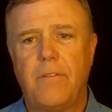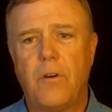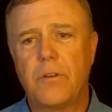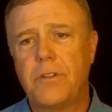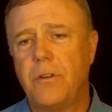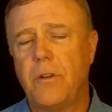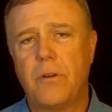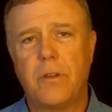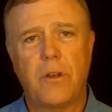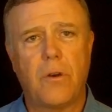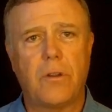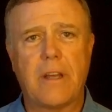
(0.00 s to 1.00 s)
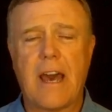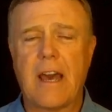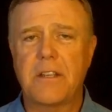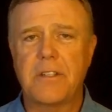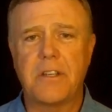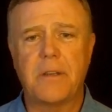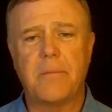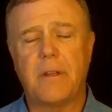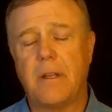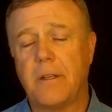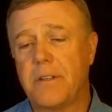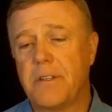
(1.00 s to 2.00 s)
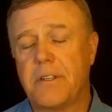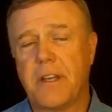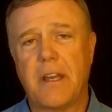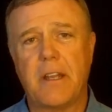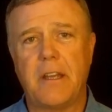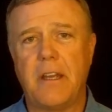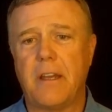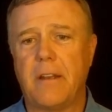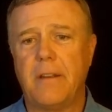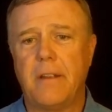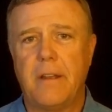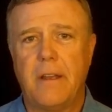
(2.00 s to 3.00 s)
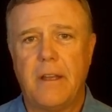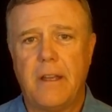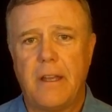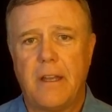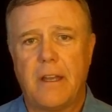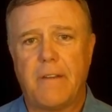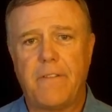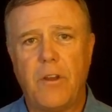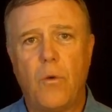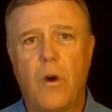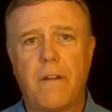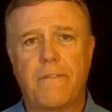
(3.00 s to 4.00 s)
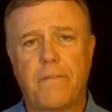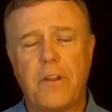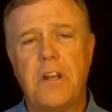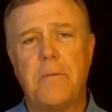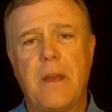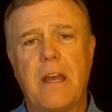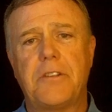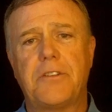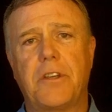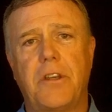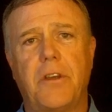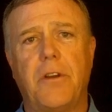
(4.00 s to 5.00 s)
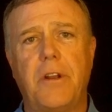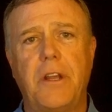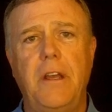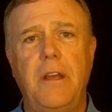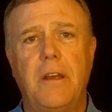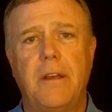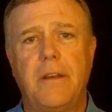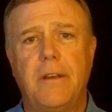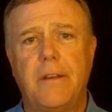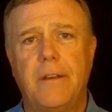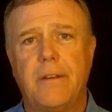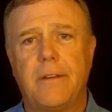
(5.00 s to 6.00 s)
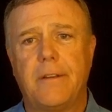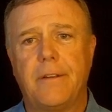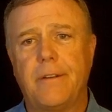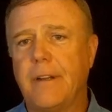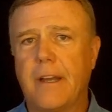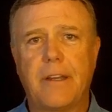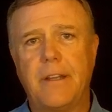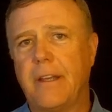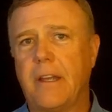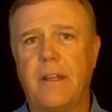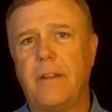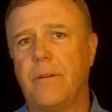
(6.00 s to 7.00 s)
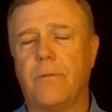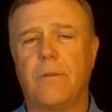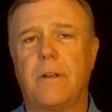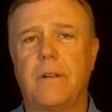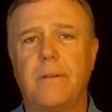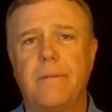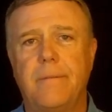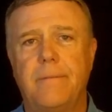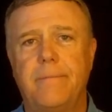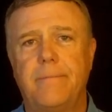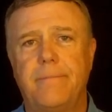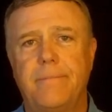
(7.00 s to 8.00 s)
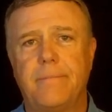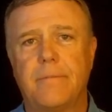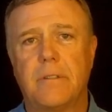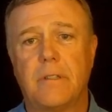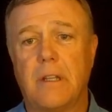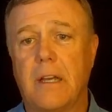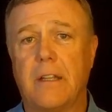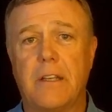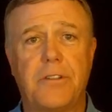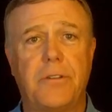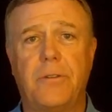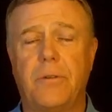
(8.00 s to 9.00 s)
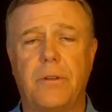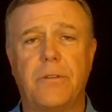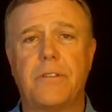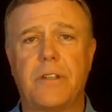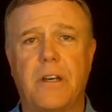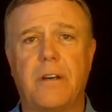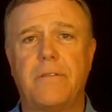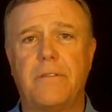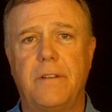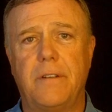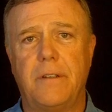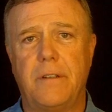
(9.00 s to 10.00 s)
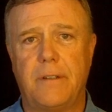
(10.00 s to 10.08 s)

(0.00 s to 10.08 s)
Folks, you know the old axiom, and I'll just say it again. If you want freedom and security, you're not going to get either one. Not unless you do it yourself.